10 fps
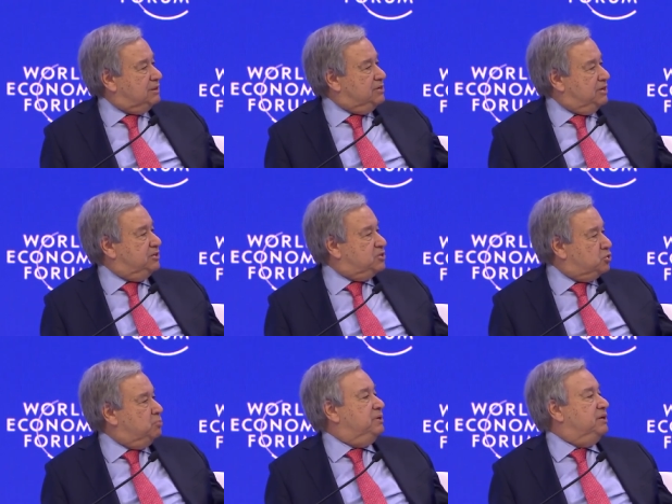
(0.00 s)
needs
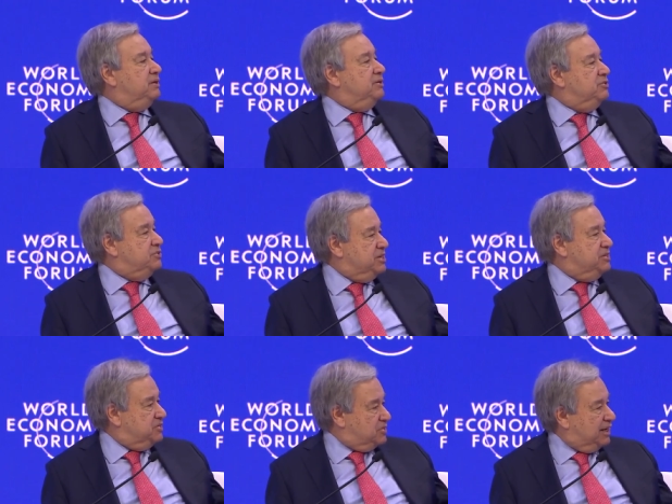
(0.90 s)
to be
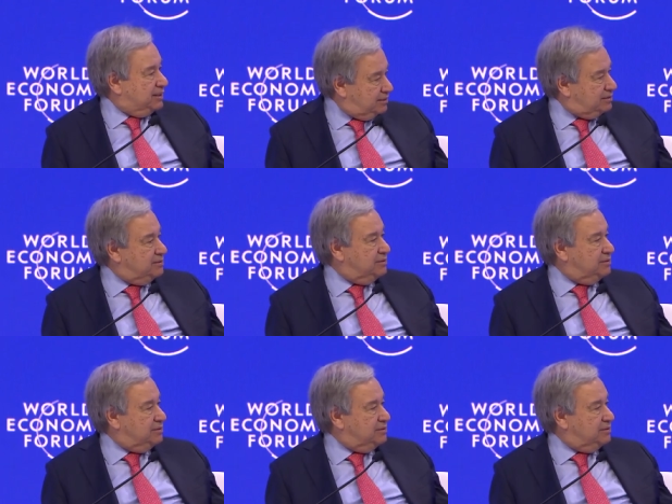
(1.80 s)
redesigned,